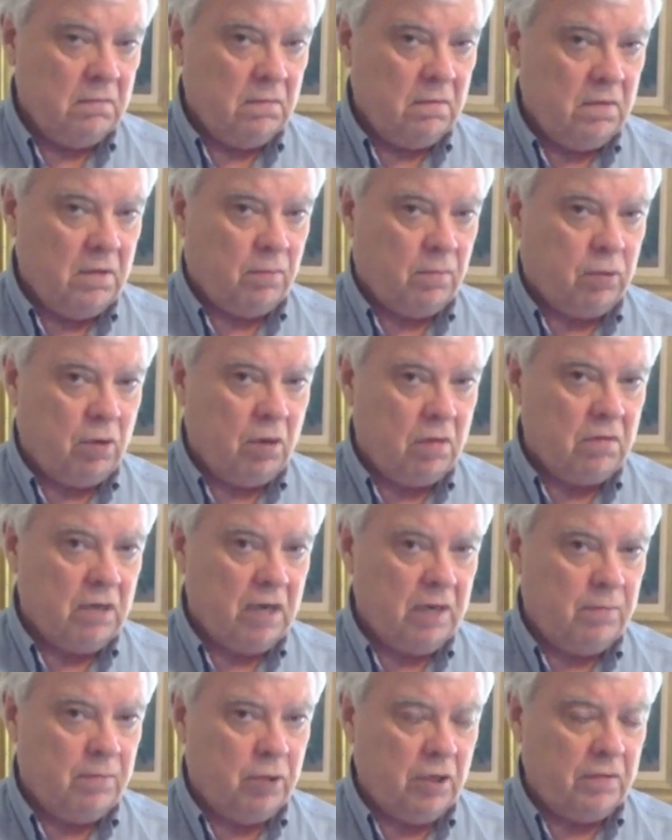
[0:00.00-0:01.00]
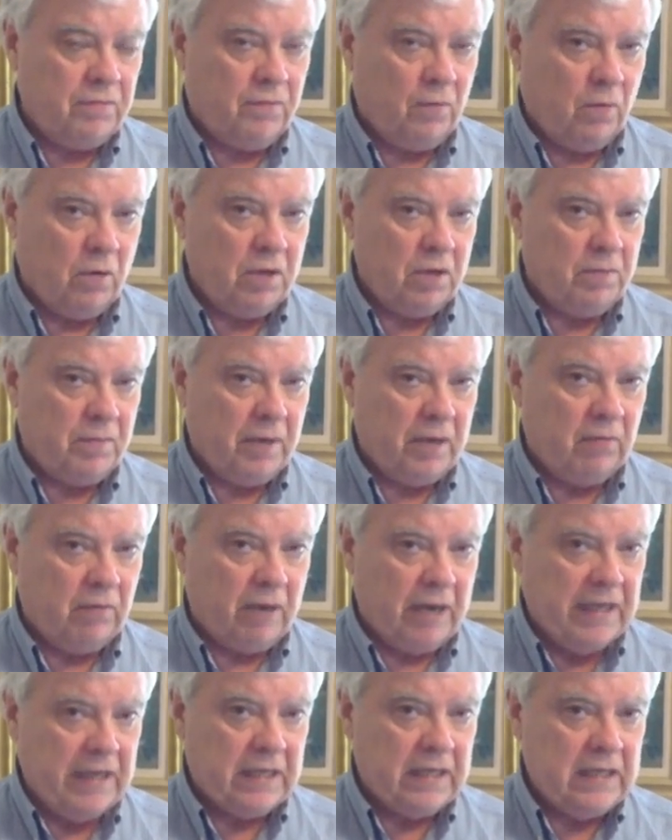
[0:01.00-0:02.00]
the program put forth by
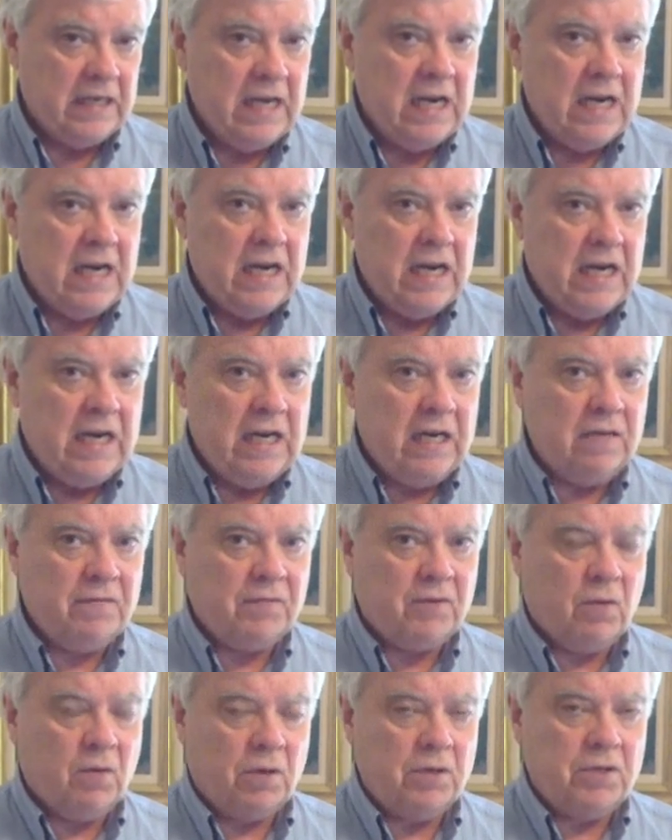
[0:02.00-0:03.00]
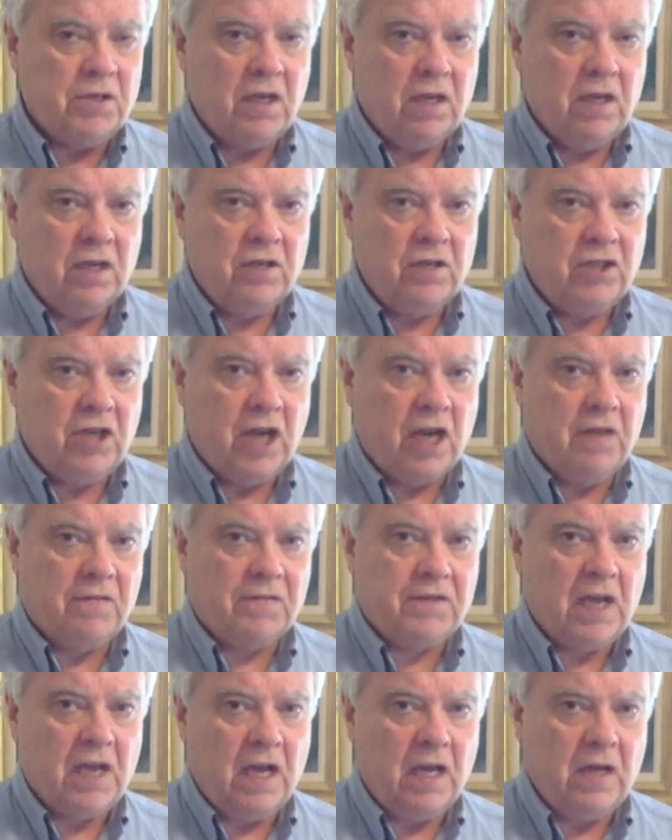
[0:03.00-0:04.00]
Reagan, and of course
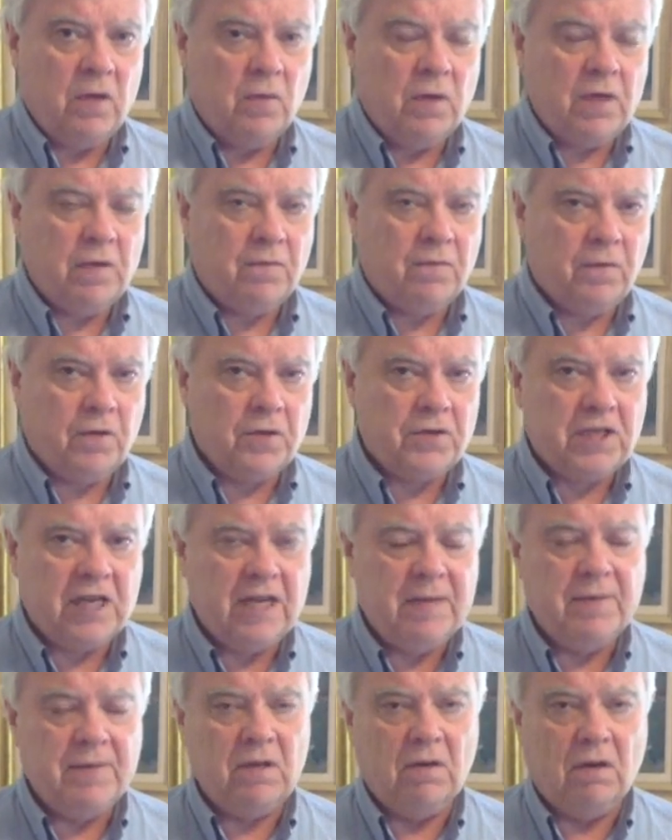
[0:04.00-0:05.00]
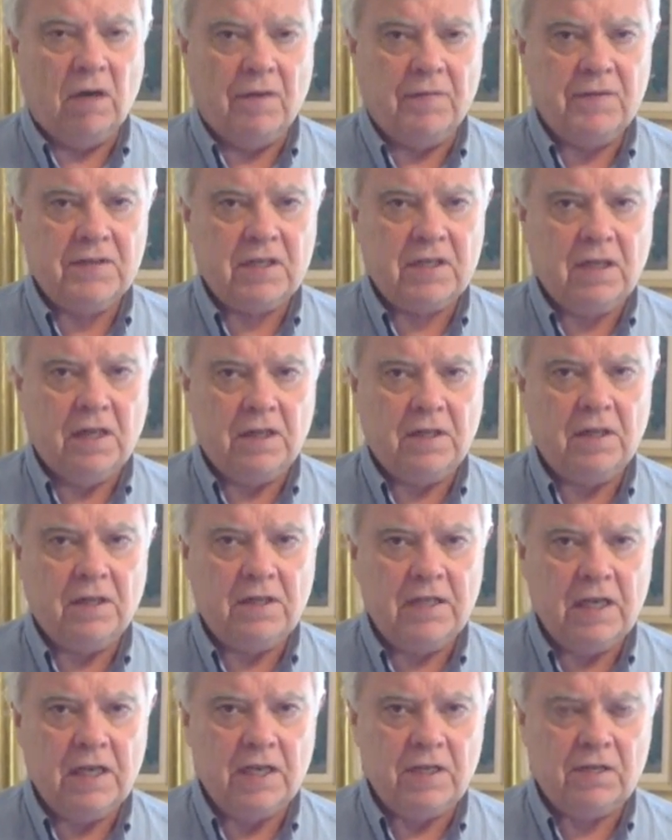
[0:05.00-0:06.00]
JFK, when he first came in office, cut the
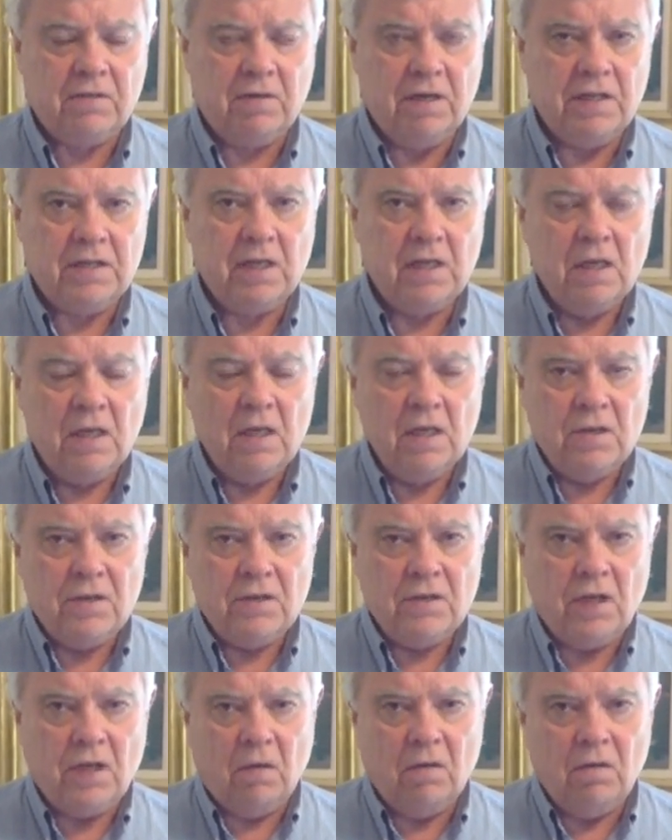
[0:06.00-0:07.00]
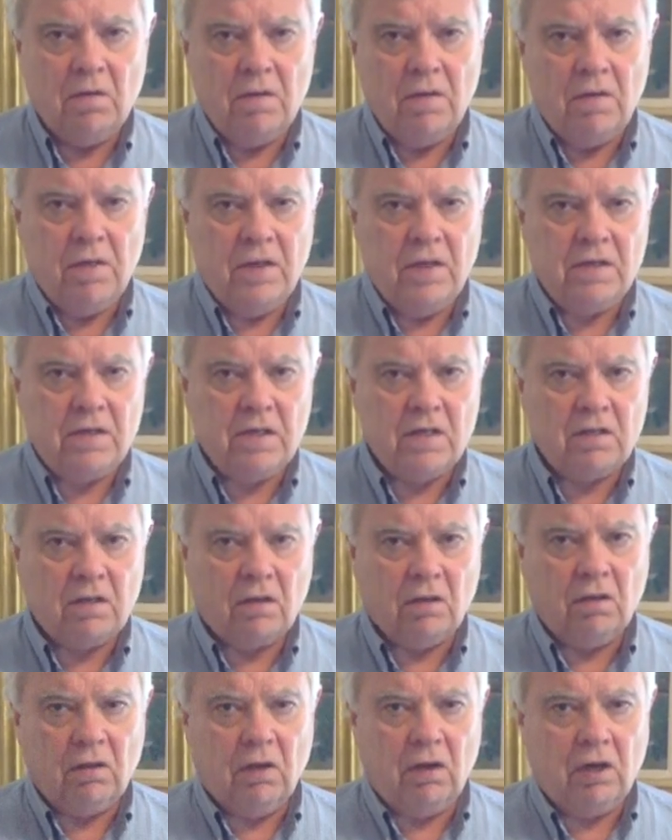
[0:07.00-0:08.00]
tax rates. So this is a
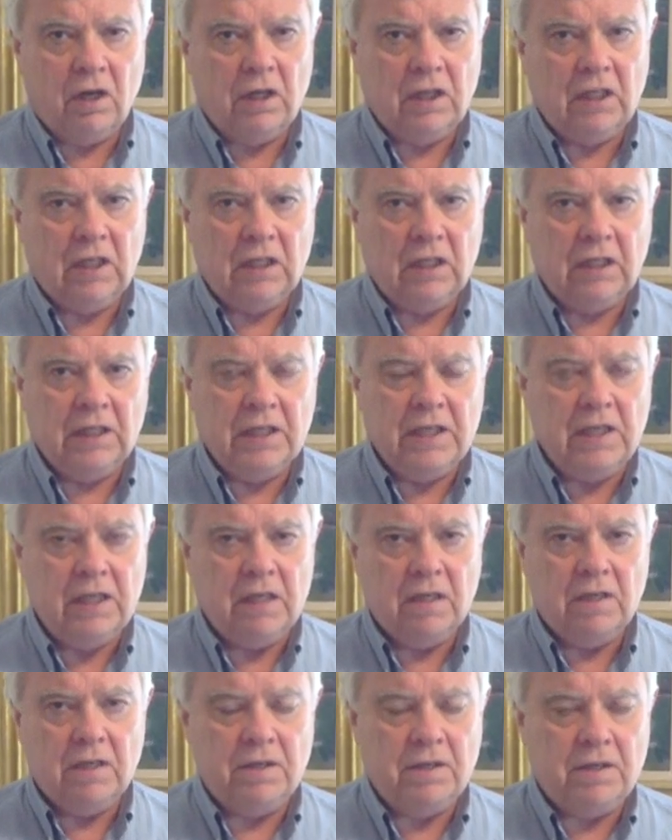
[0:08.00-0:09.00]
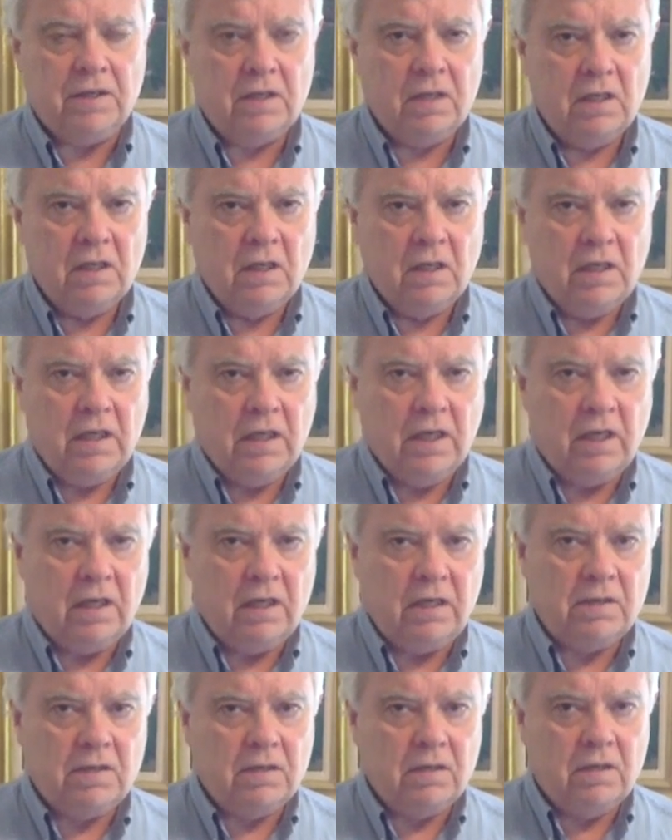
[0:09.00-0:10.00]
long lineage. It
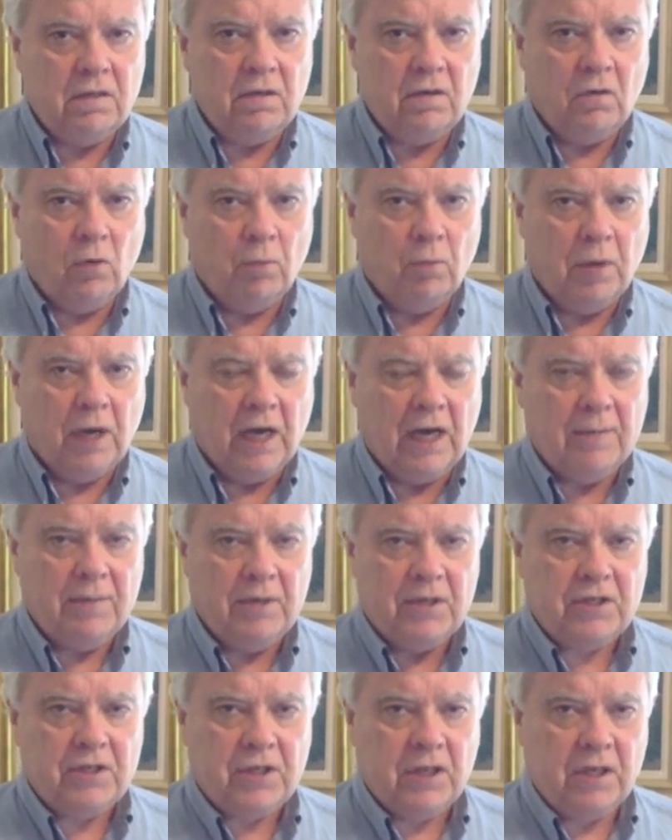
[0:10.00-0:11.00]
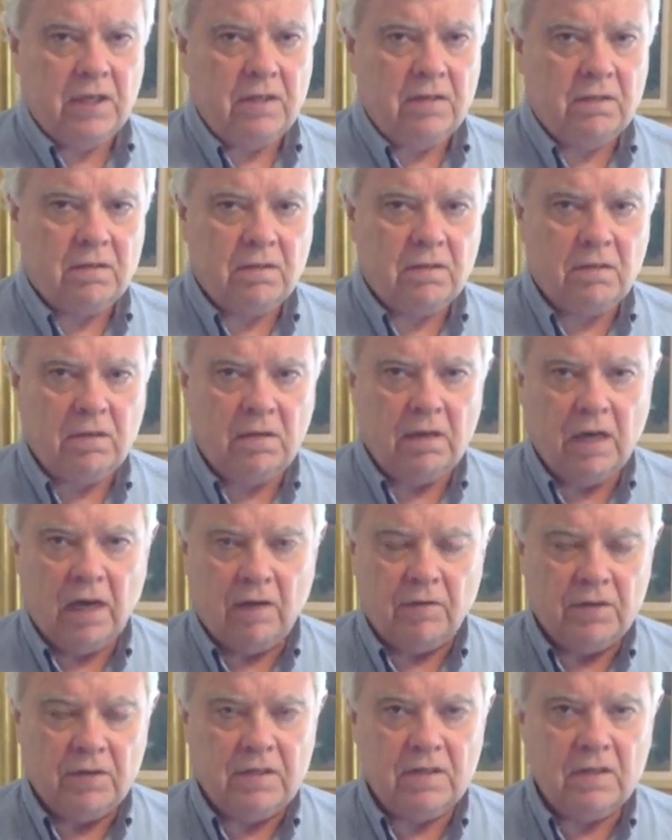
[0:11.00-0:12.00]
isn't Obama changed
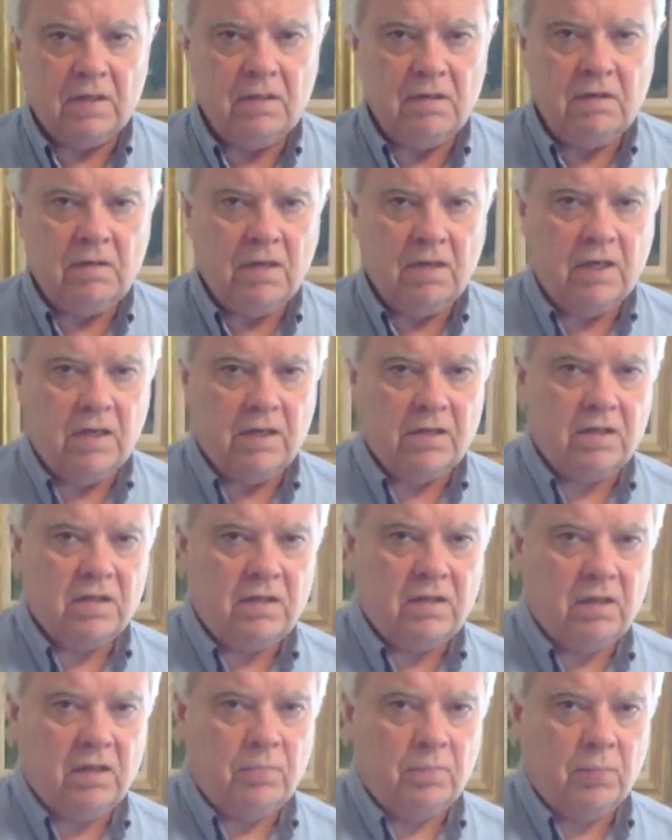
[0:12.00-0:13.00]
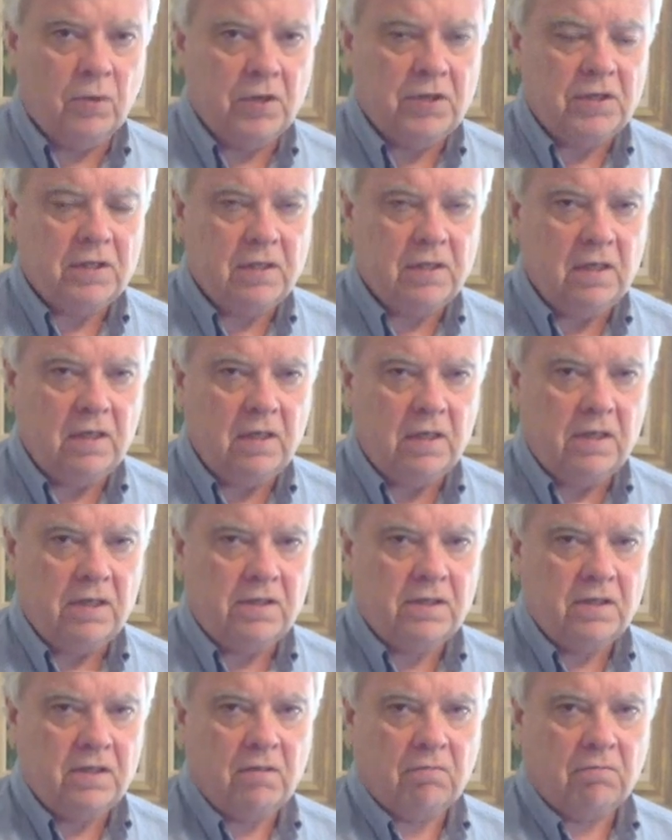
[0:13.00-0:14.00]
everything. It isn't that Bush did. It
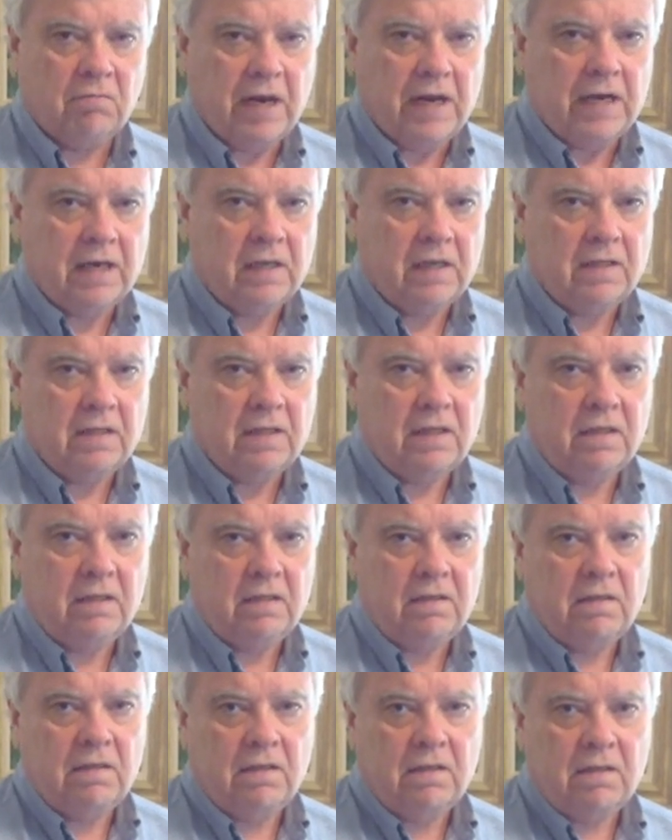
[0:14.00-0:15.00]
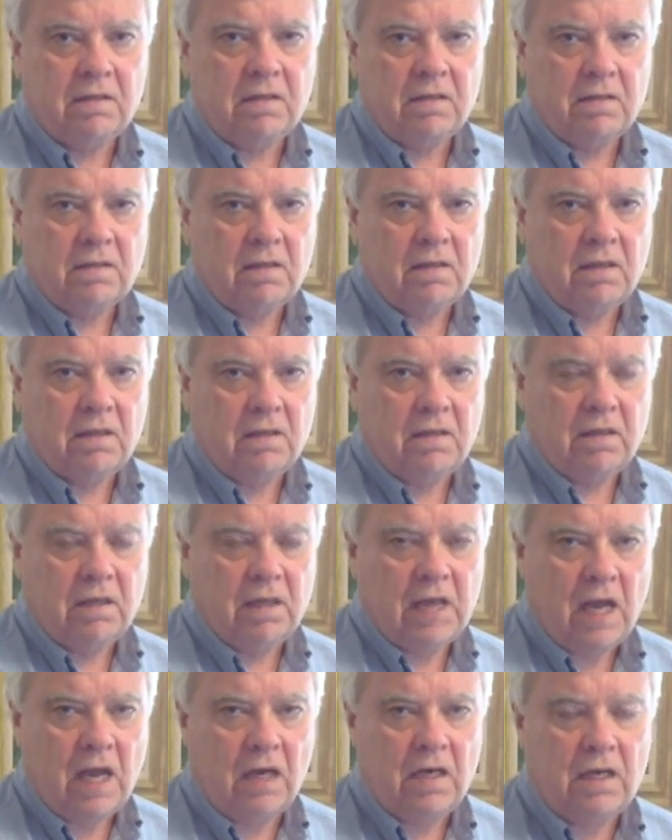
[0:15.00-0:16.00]
isn't that Reagan did. It isn't that
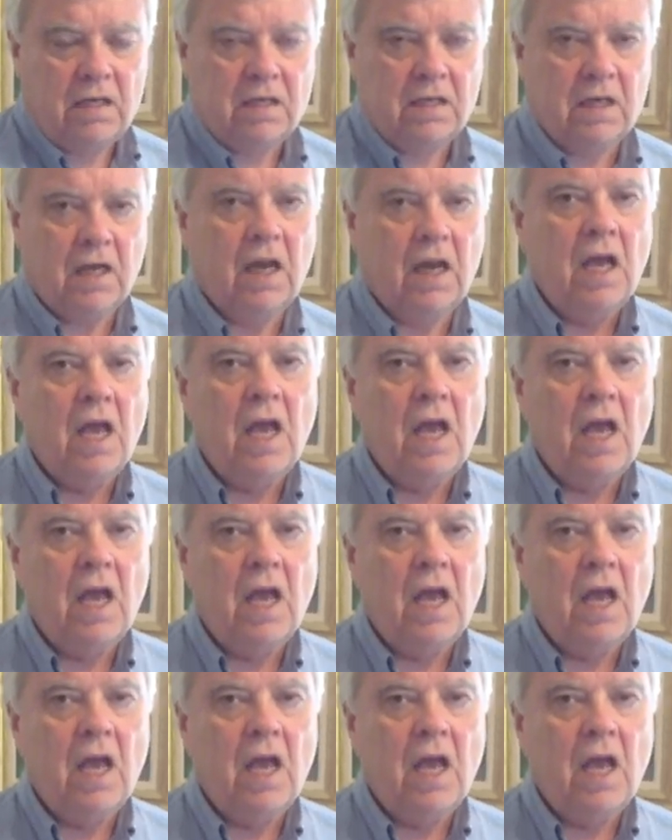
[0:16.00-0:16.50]
Kennedy did.